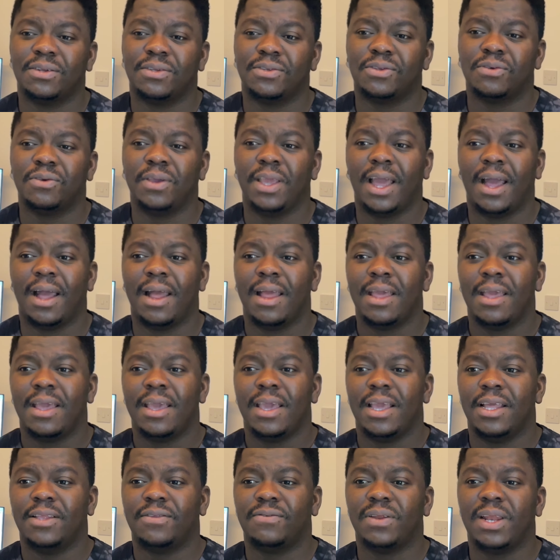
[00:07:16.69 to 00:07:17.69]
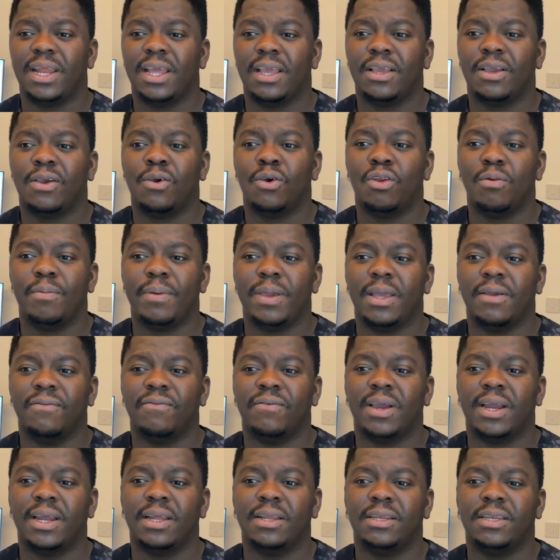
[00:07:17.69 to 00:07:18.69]
So yeah, it's really going to be a
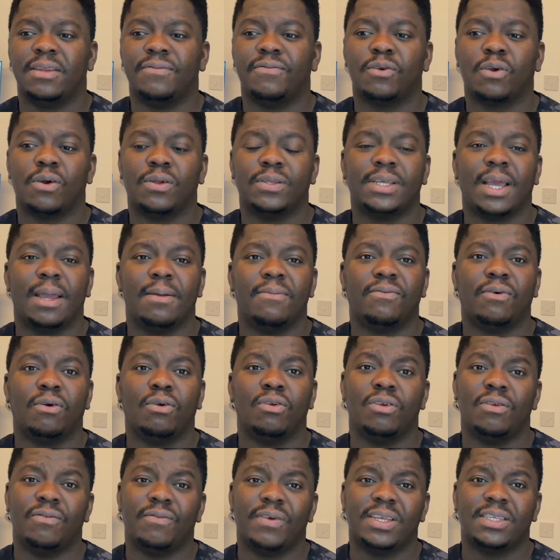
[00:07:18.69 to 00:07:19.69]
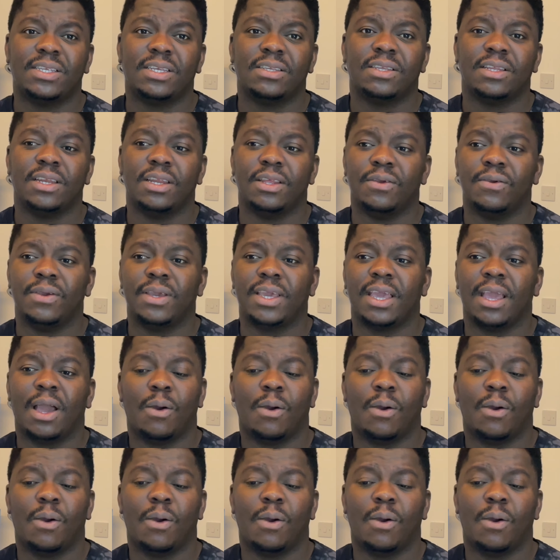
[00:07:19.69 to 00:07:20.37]
very difficult time for universities in the UK.